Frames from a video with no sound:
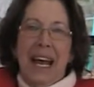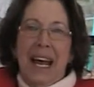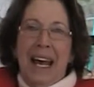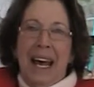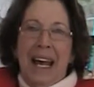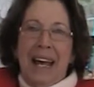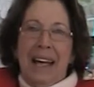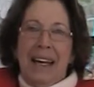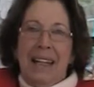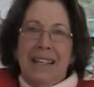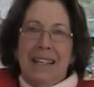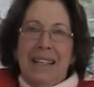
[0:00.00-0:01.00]

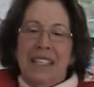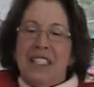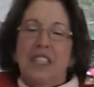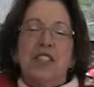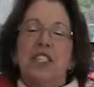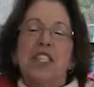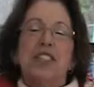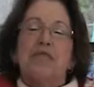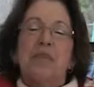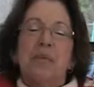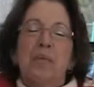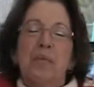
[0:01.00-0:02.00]
And just
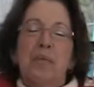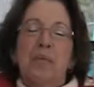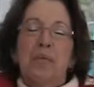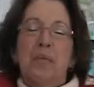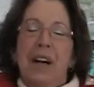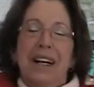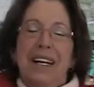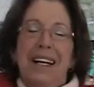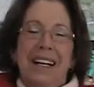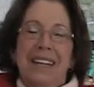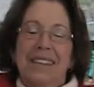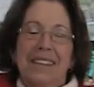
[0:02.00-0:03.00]
from what he
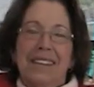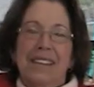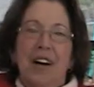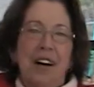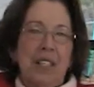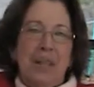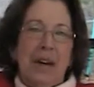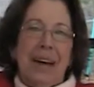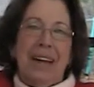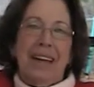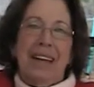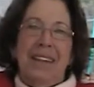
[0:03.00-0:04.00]
had talked
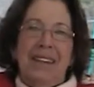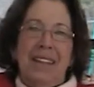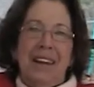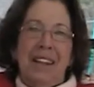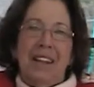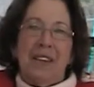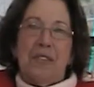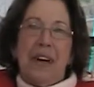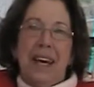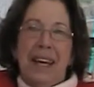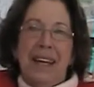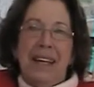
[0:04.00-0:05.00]
about in the 10th
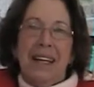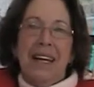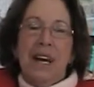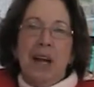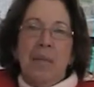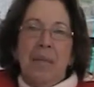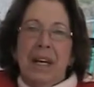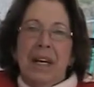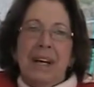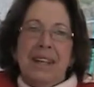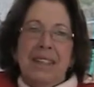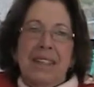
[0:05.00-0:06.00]
grade,
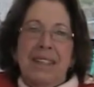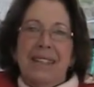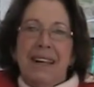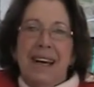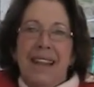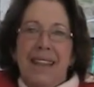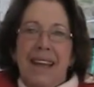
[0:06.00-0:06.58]
because he said